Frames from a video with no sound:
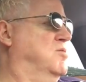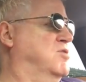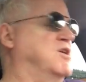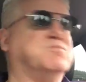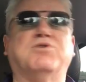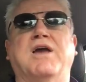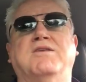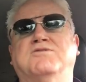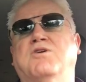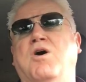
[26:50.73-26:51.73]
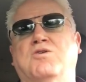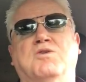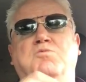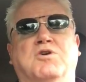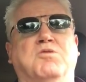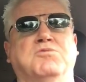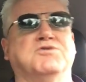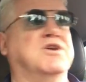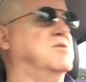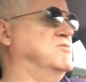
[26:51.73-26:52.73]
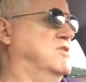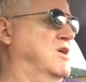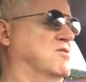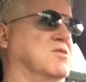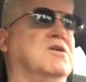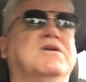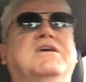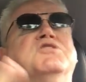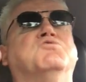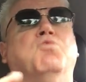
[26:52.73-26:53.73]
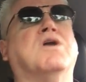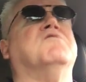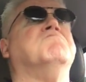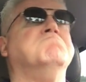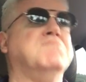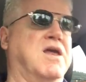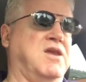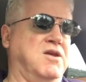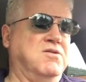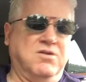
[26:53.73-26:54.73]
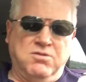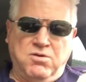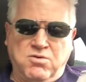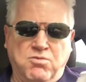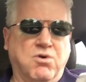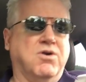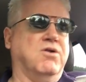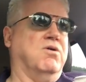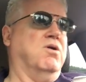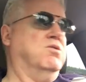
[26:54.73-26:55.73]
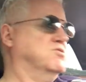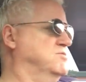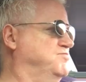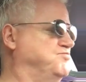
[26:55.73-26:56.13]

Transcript: But his plane is honored in one of the museums in England. He is one of many uh, local war heroes.